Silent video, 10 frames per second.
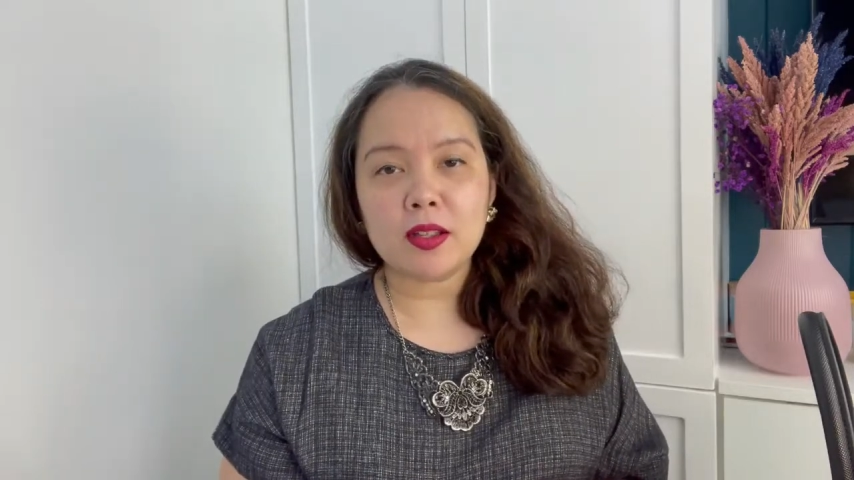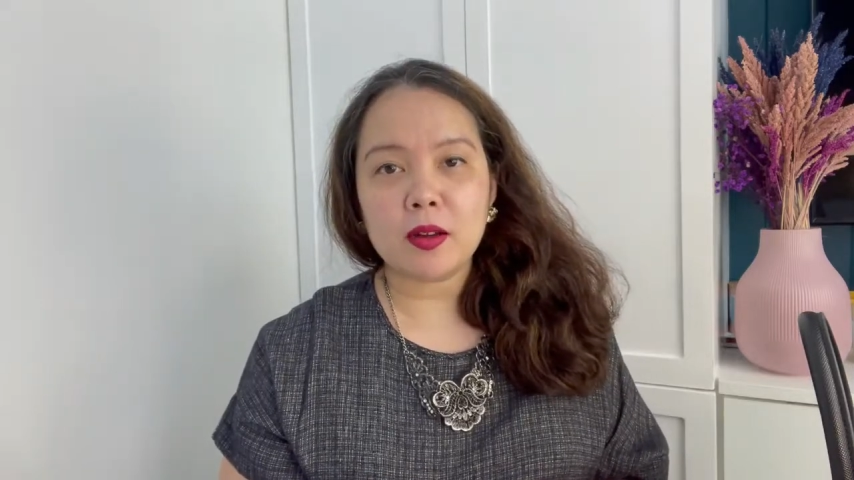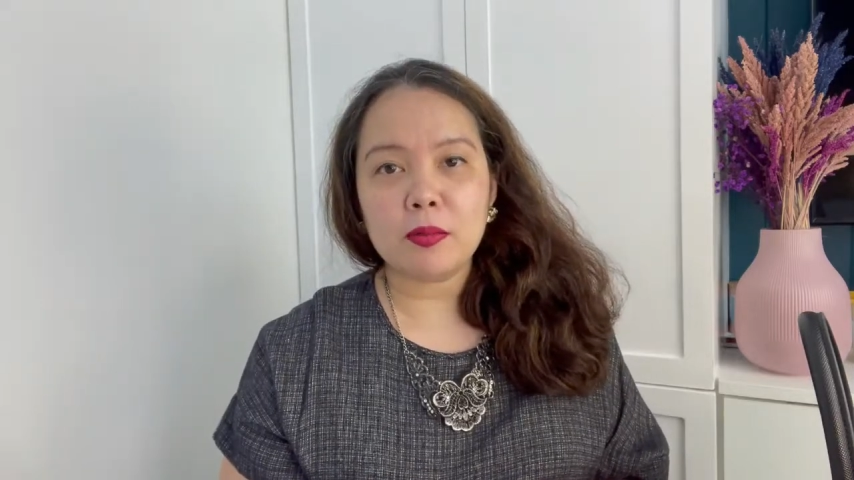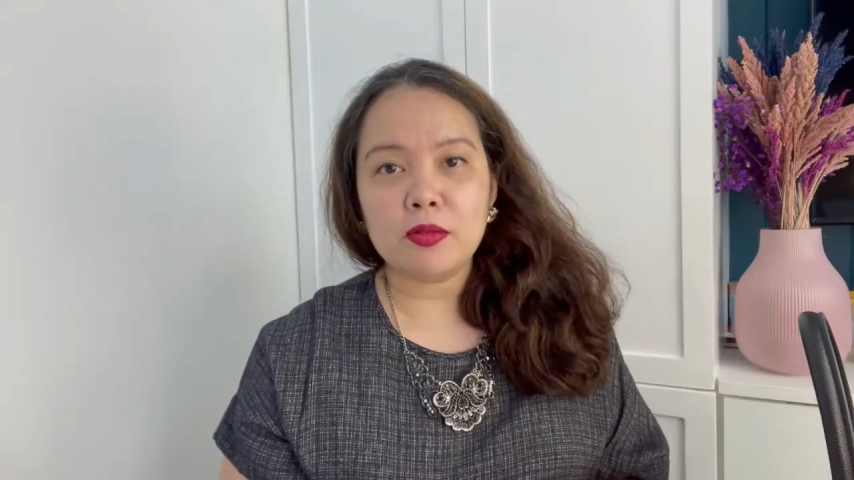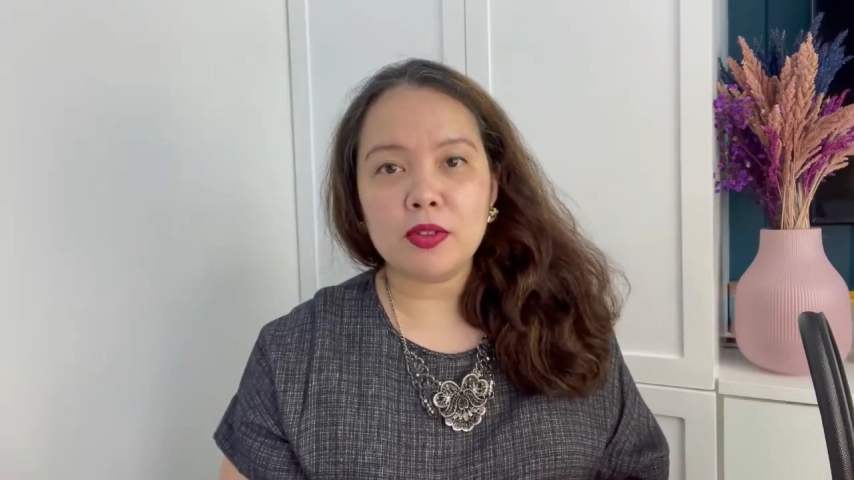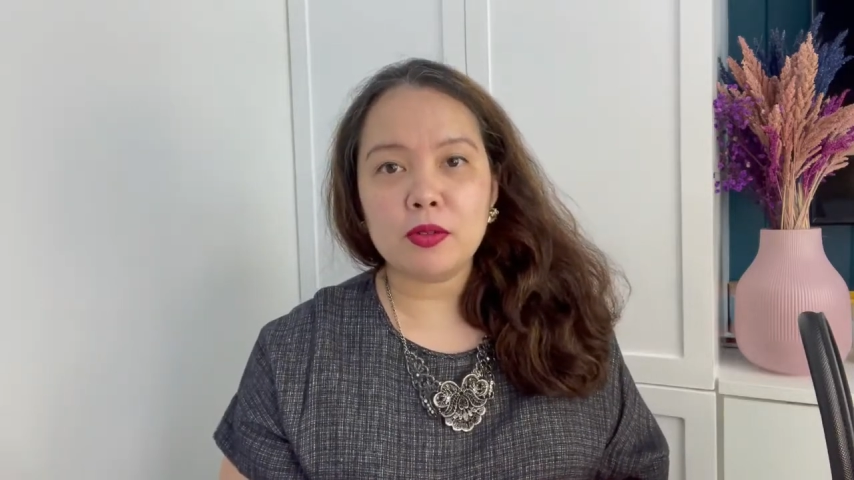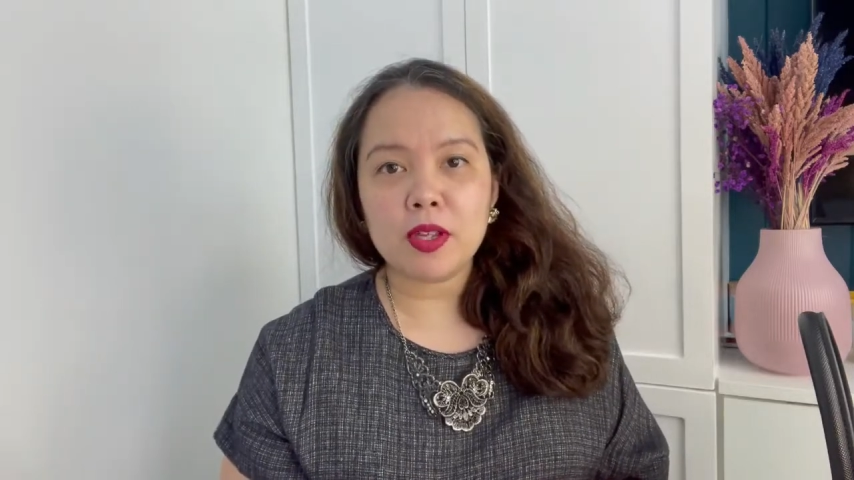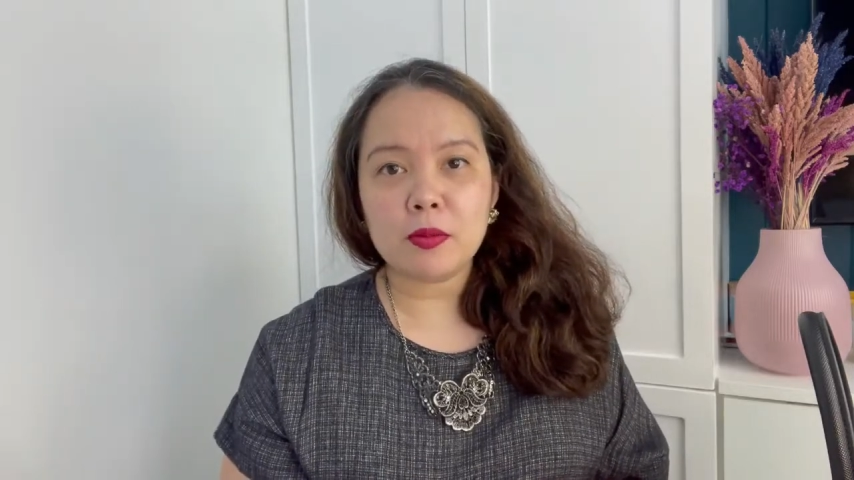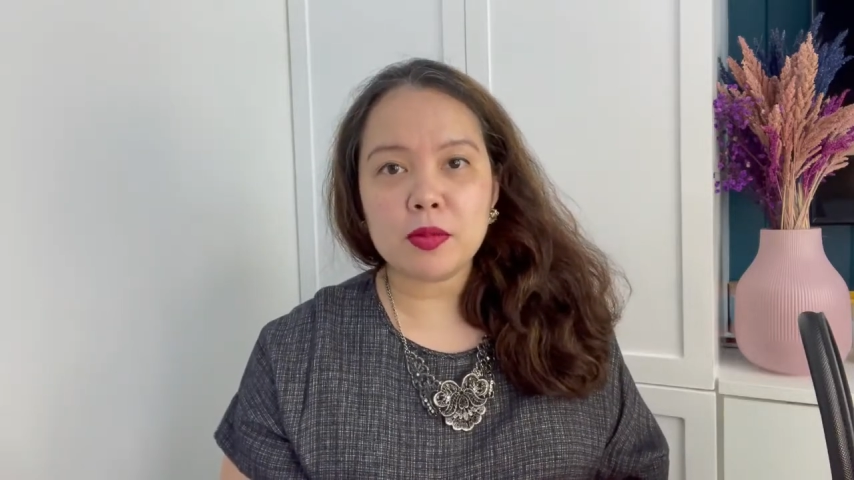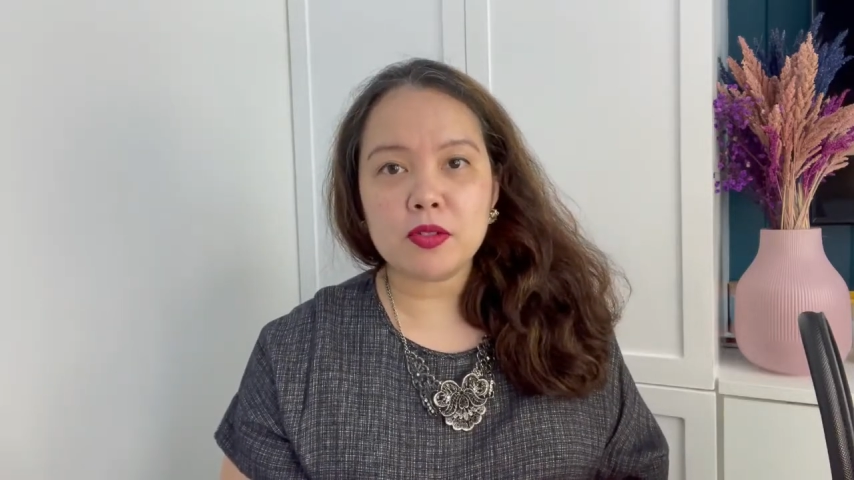up a few
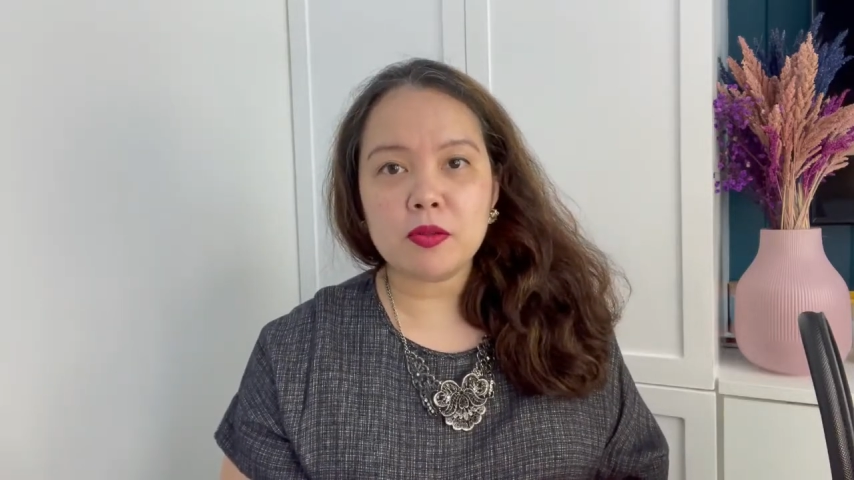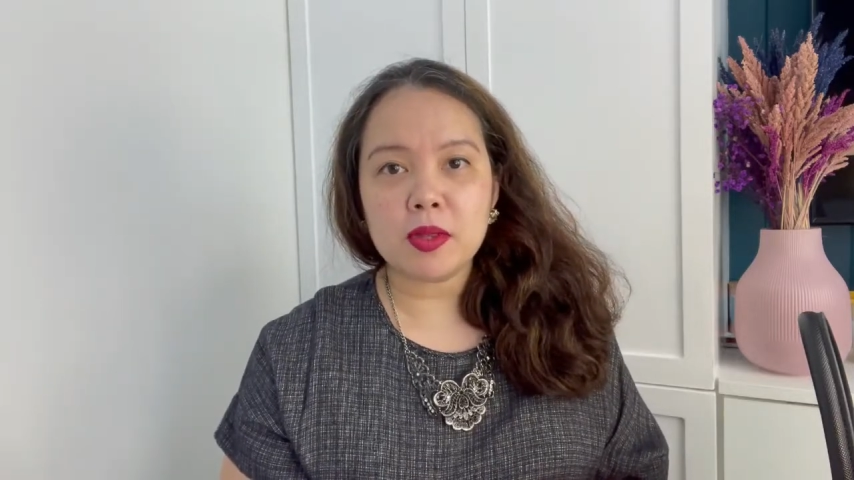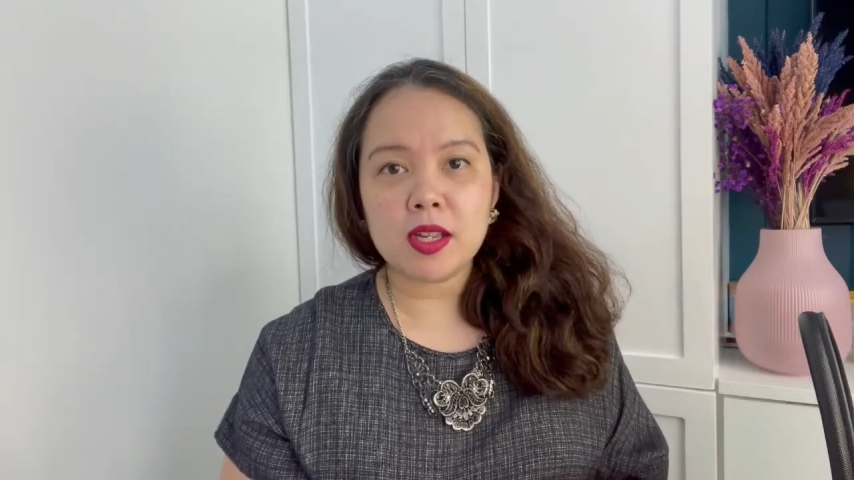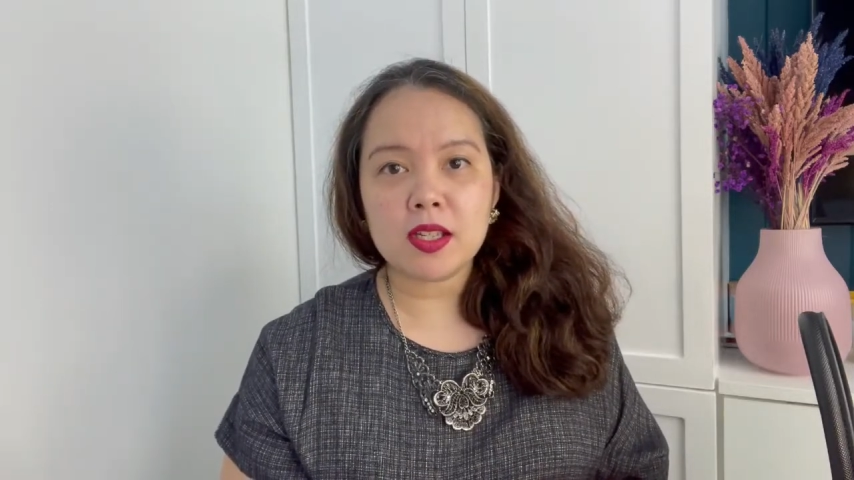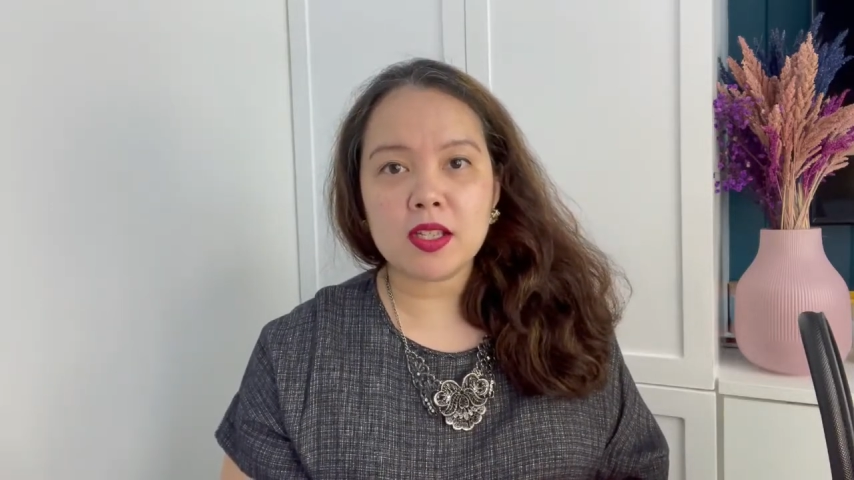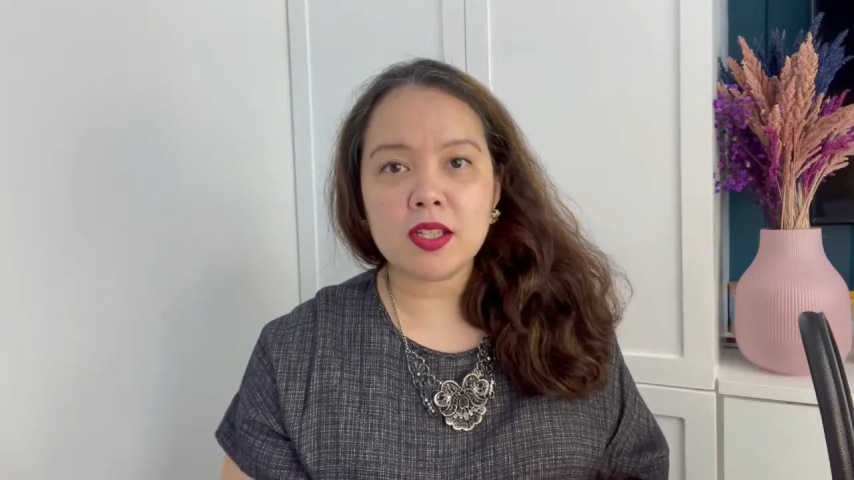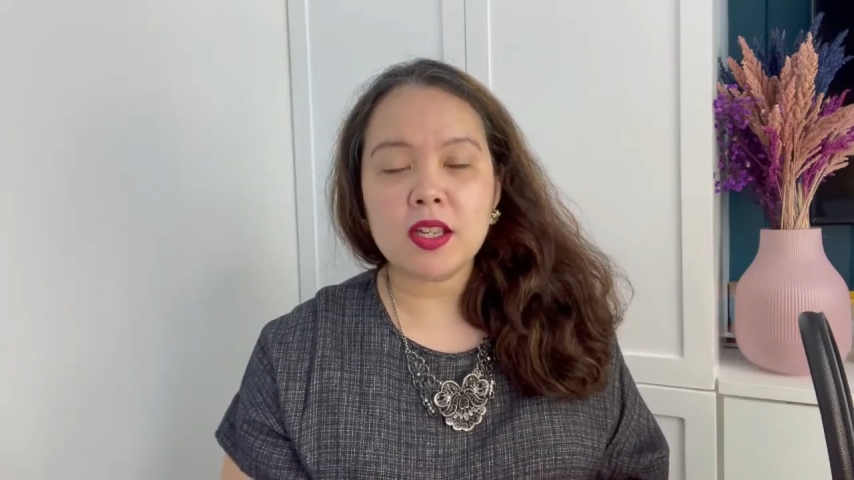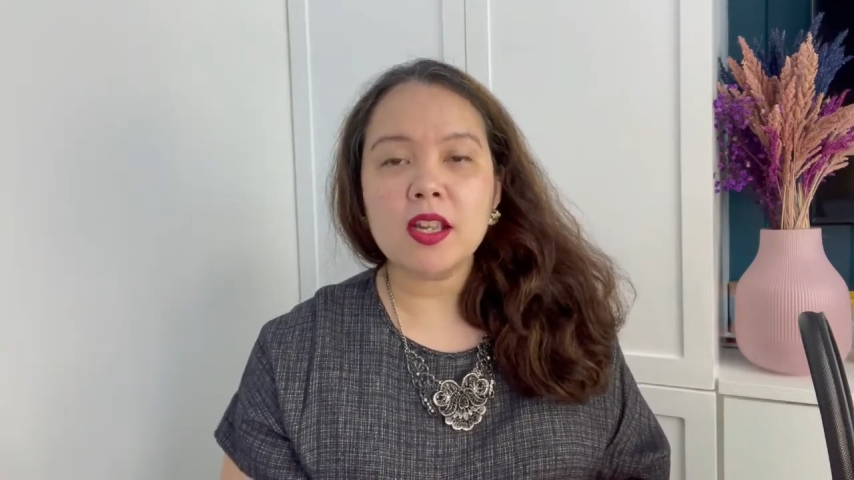tips from this.